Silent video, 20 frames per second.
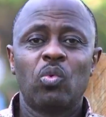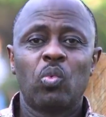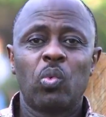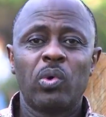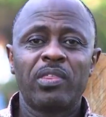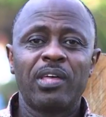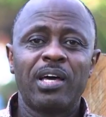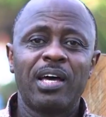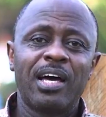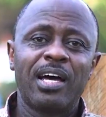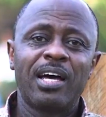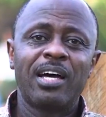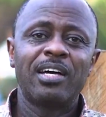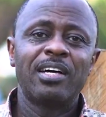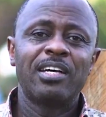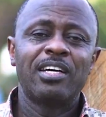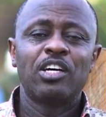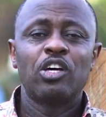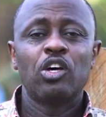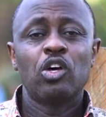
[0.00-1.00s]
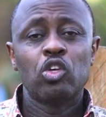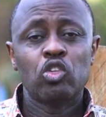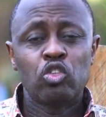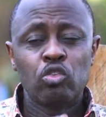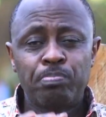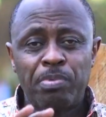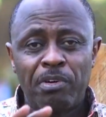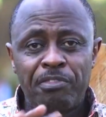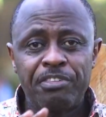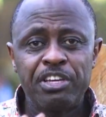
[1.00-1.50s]
with a
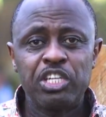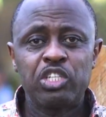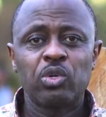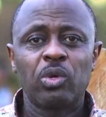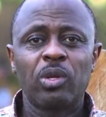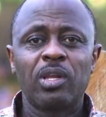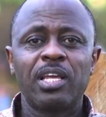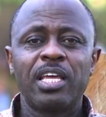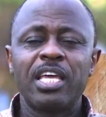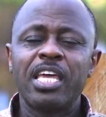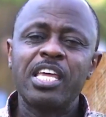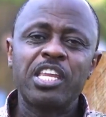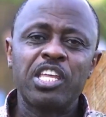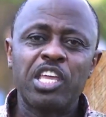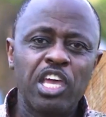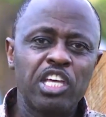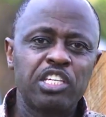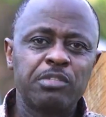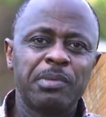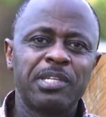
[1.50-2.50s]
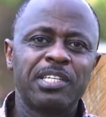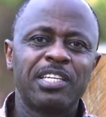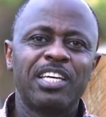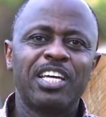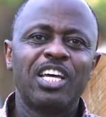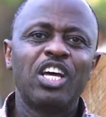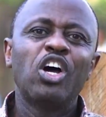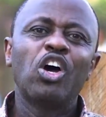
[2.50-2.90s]
superficial engagement.